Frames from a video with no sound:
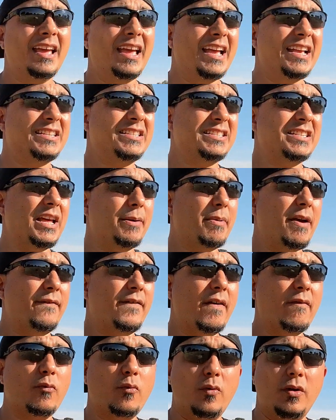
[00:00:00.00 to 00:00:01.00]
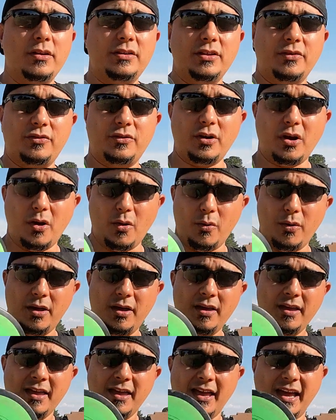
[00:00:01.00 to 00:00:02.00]
It's just not my favorite one to throw.
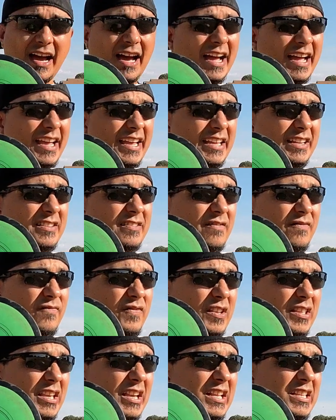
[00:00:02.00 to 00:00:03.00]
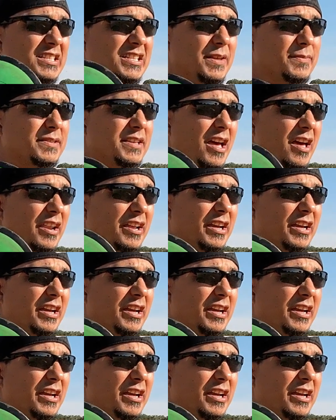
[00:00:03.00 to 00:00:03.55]
It feels like it slips out.